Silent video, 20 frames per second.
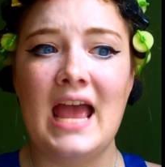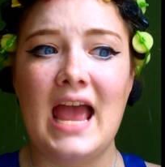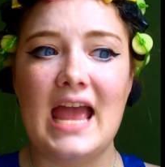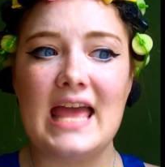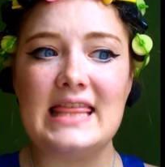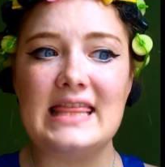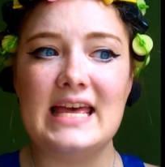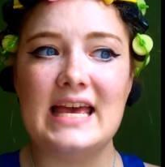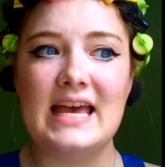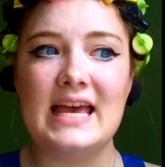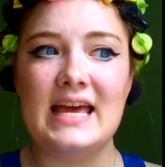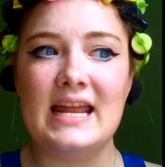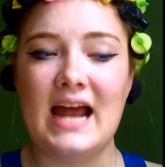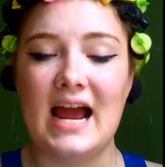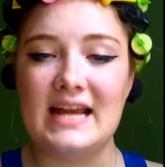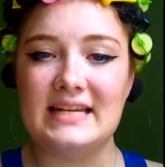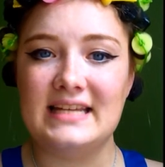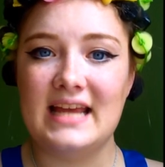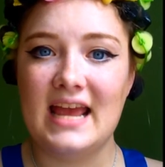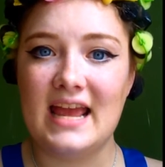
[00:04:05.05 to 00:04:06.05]
and then
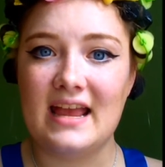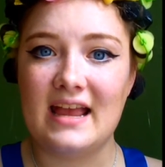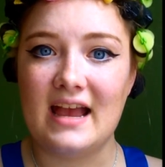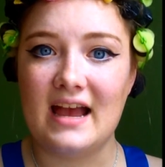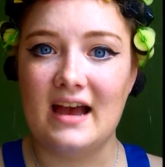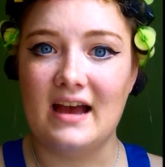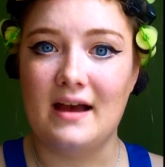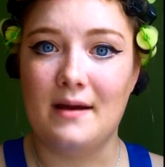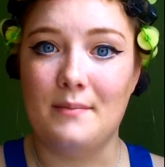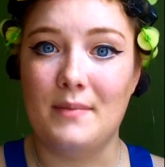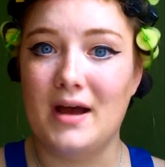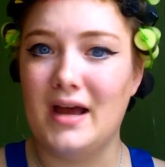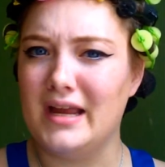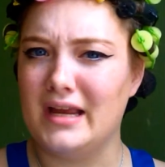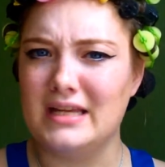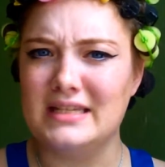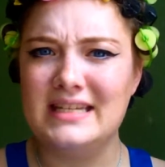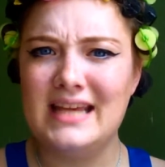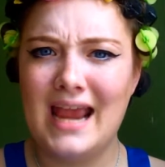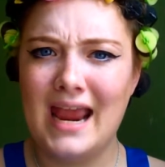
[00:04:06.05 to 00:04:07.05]
I take
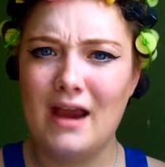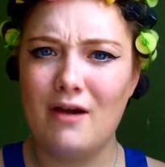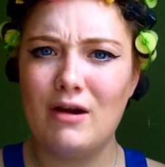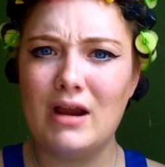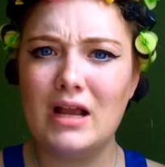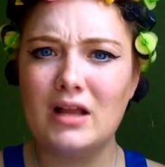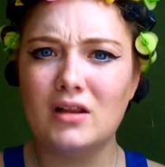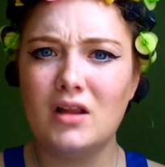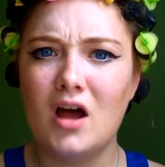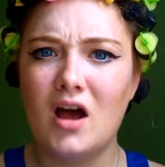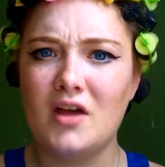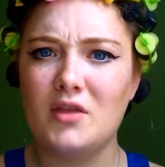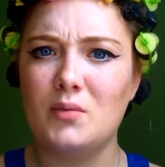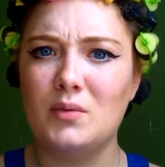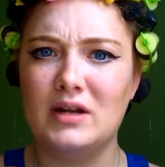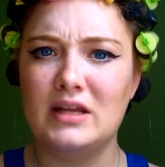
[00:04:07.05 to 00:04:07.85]
like a terry cloth,